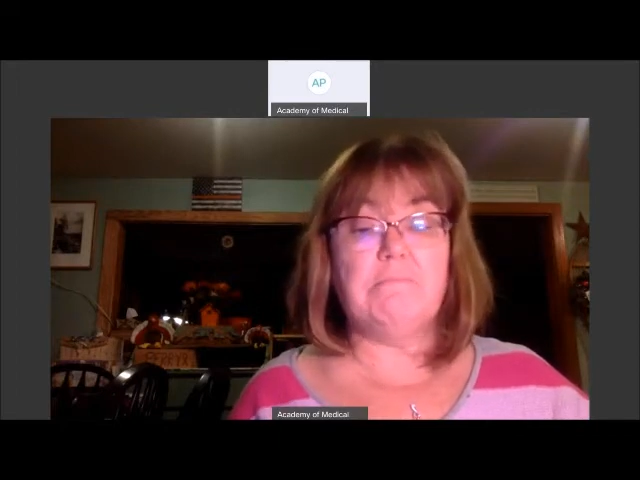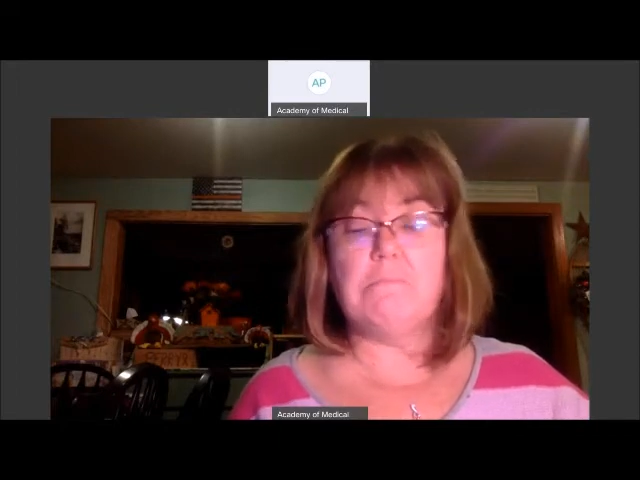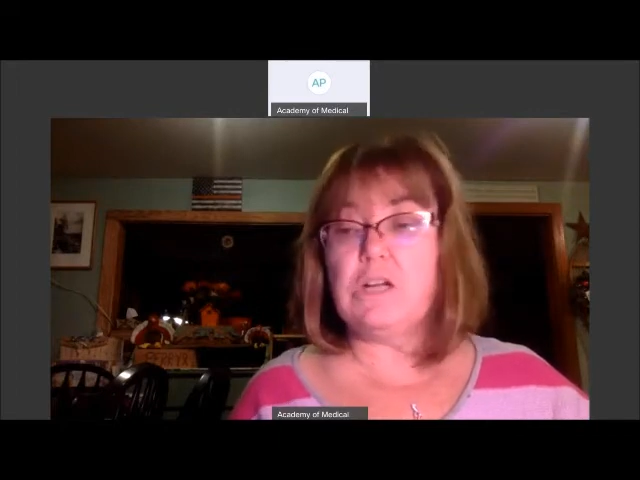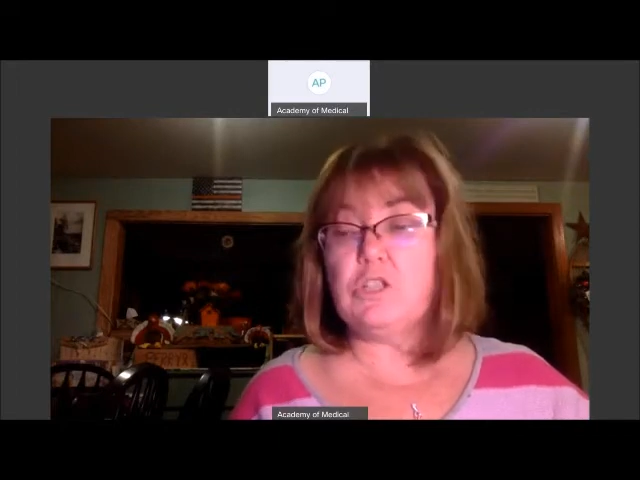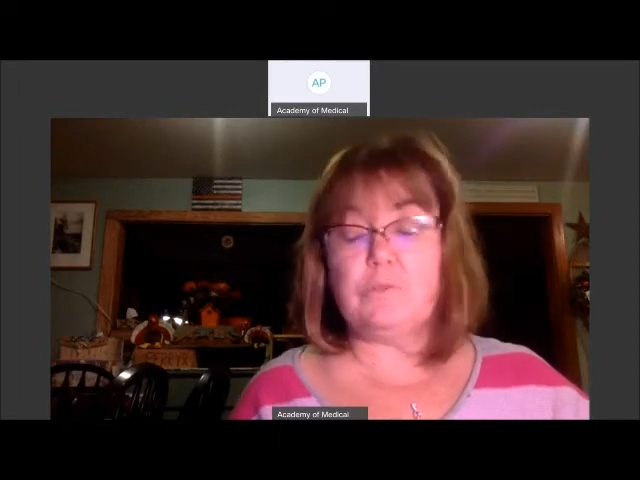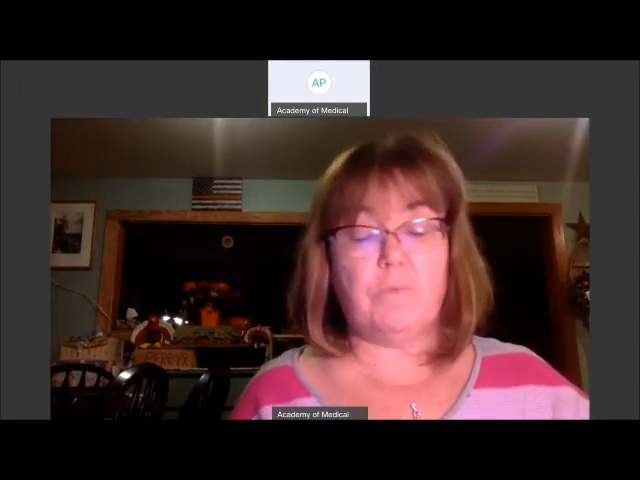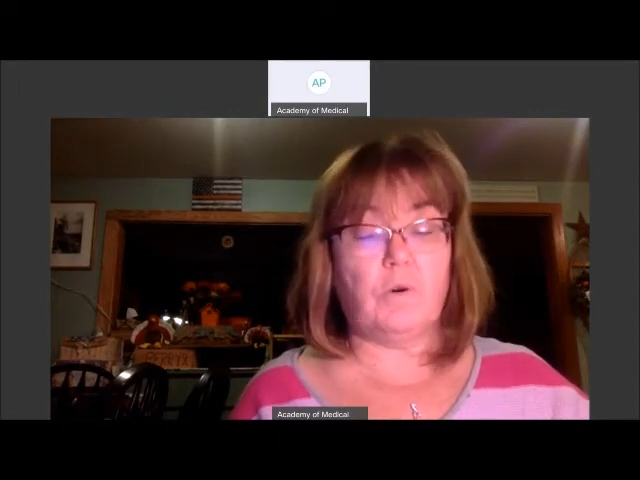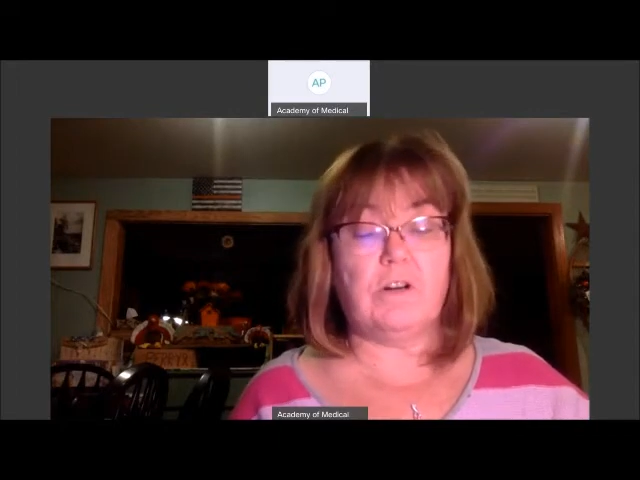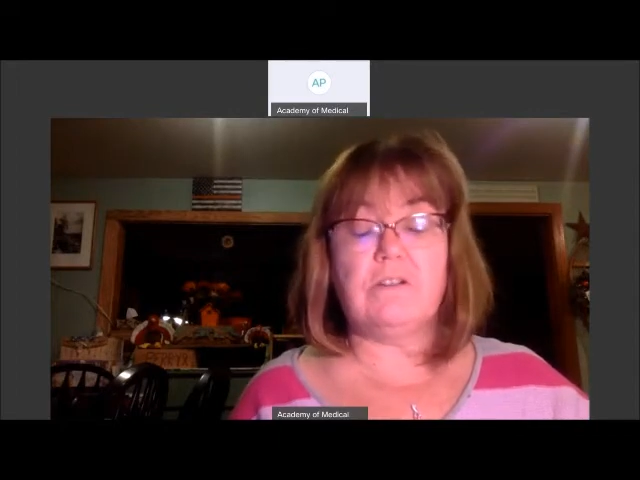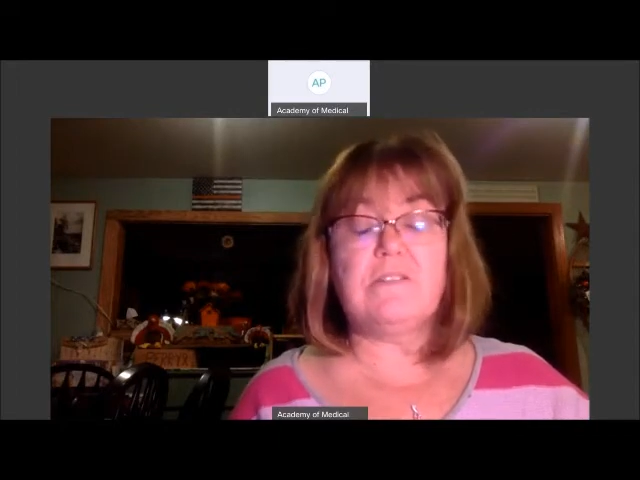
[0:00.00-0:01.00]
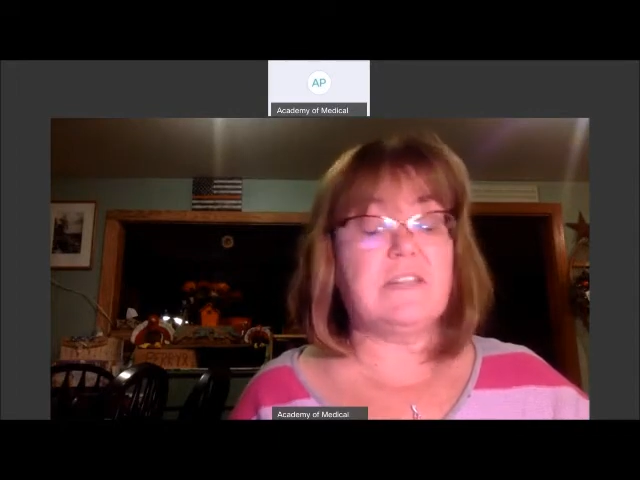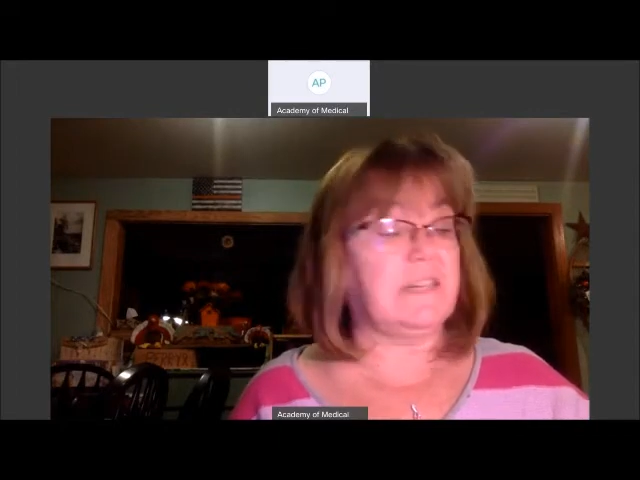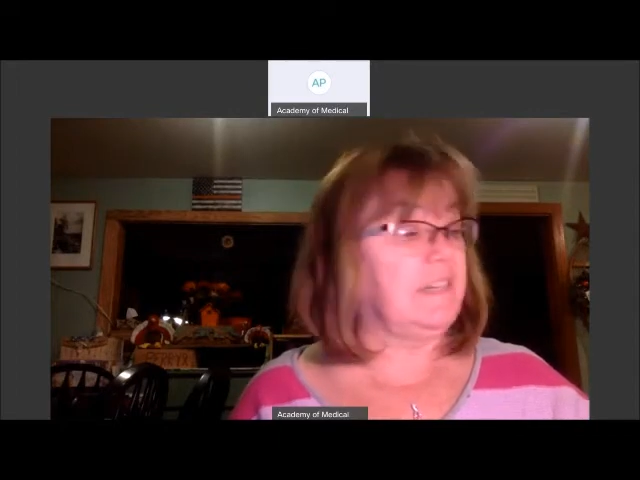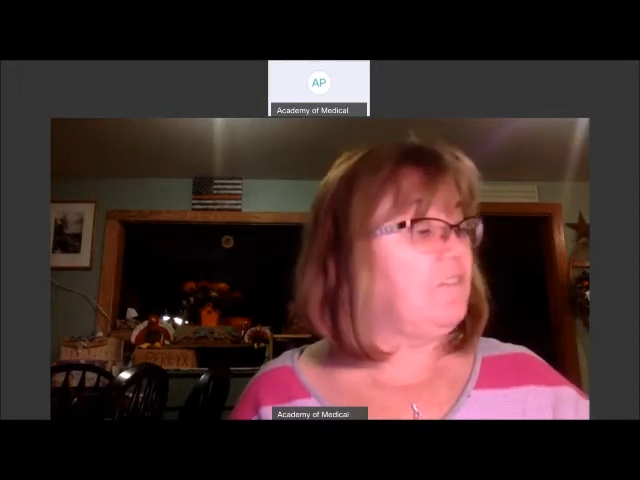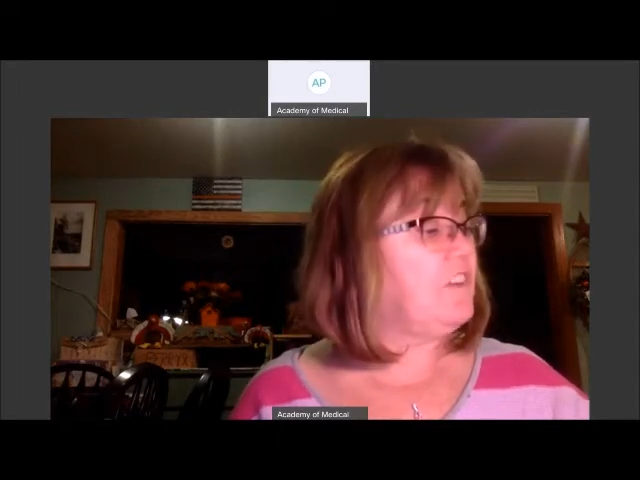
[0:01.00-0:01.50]
much more
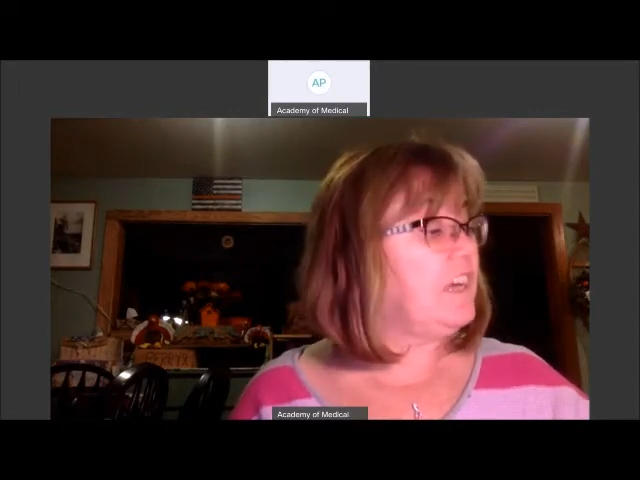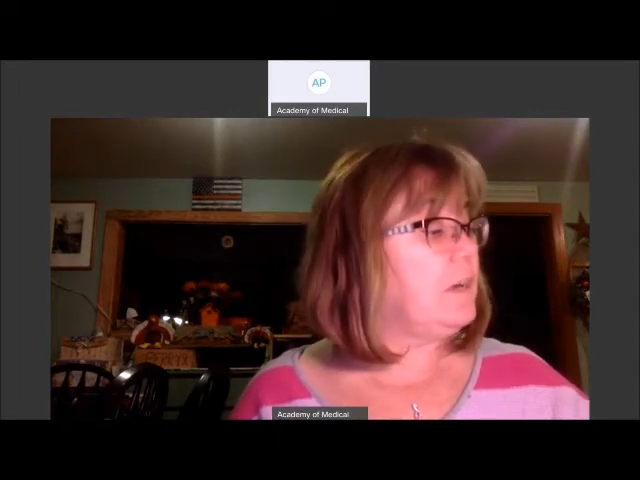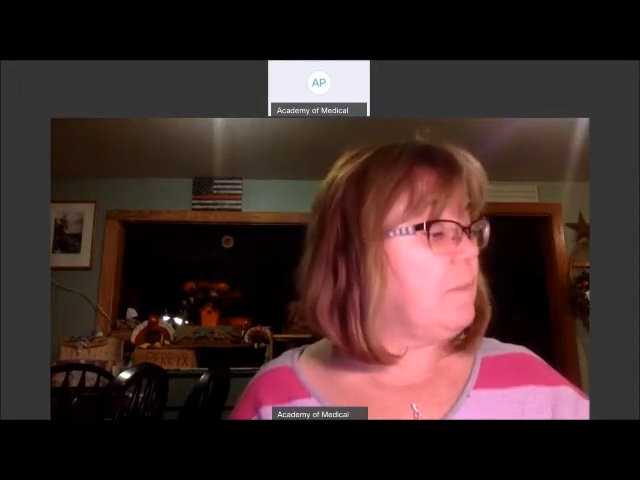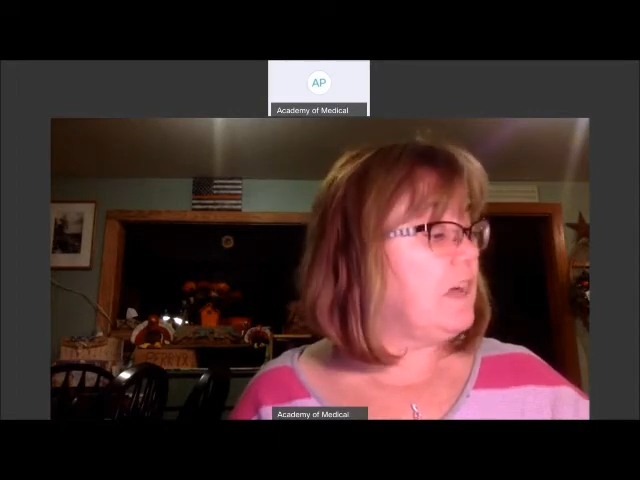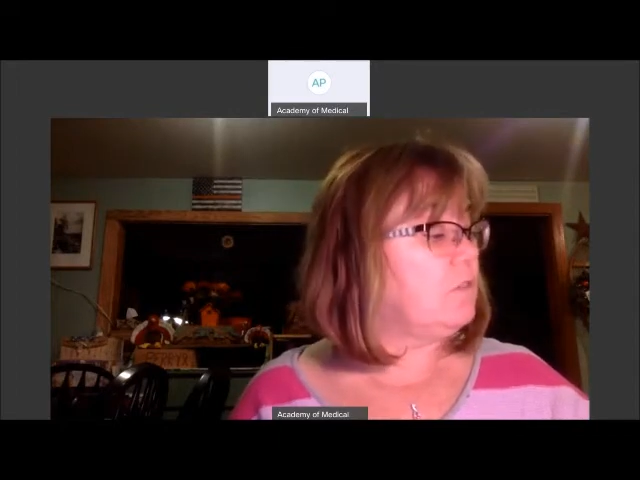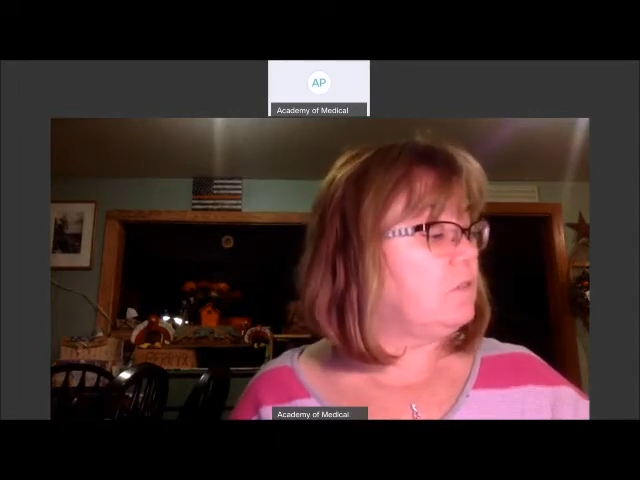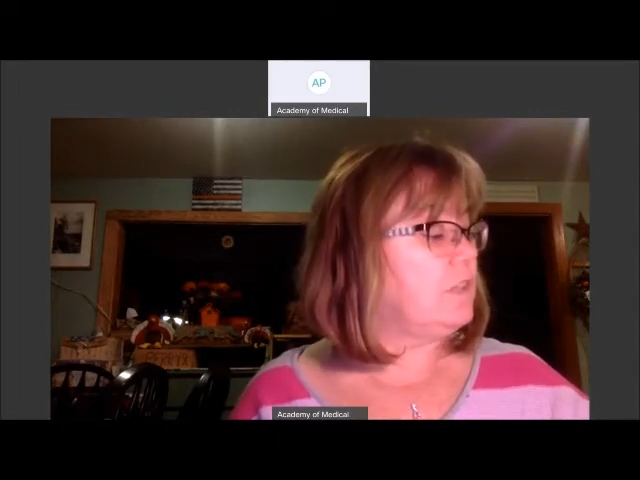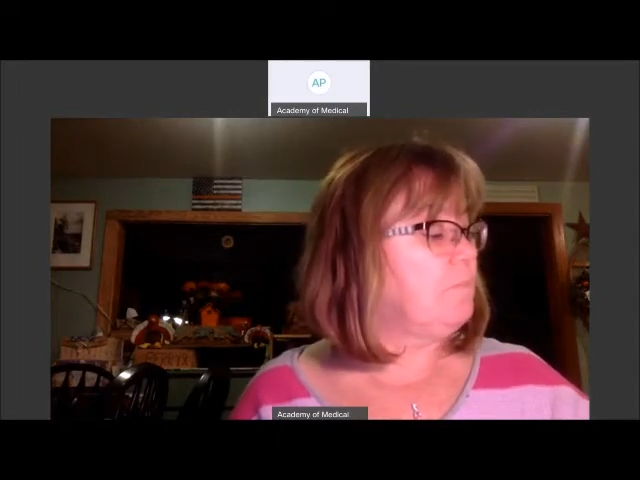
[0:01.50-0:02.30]
significant amount.